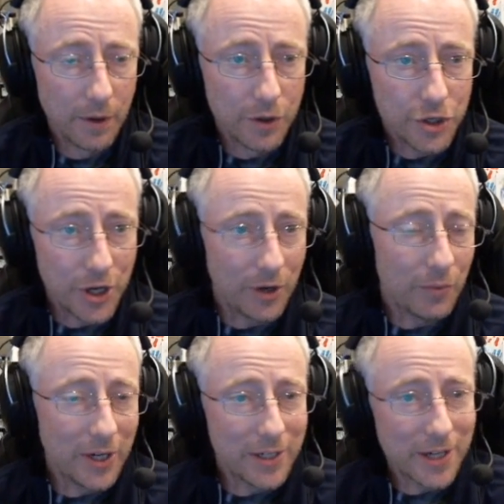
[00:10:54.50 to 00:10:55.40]
Chair
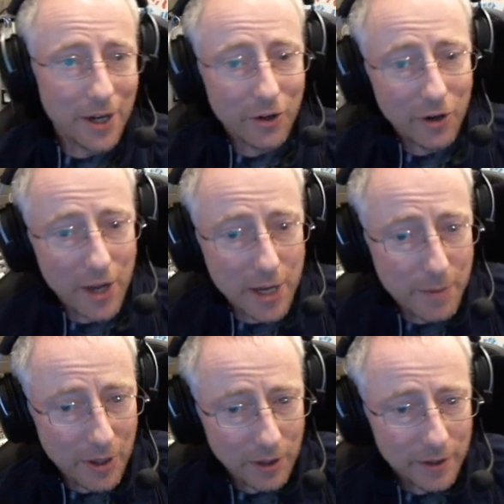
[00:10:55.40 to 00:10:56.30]
Ring Scatter
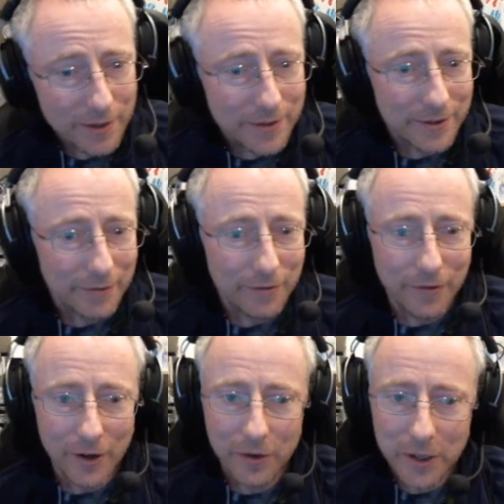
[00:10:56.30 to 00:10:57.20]
Abel is a
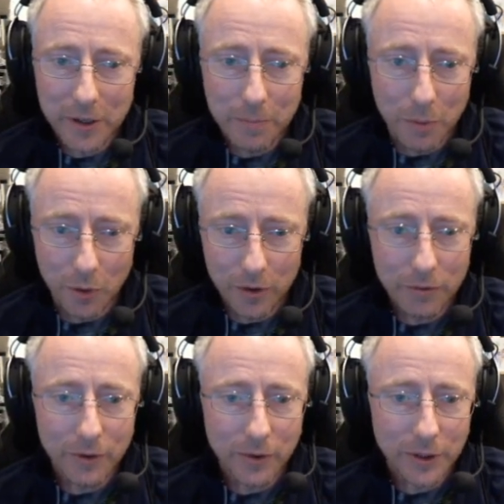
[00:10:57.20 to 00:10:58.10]
very board
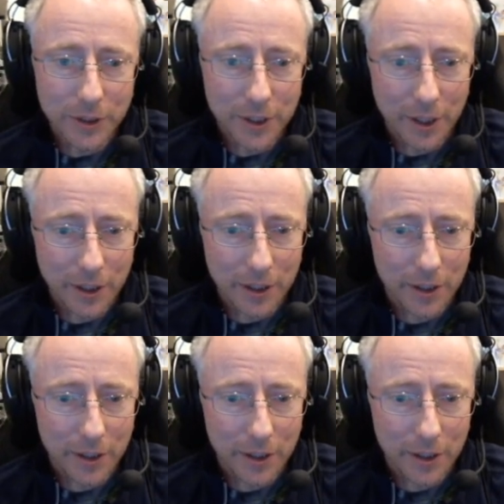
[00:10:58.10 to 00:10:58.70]
focused deck,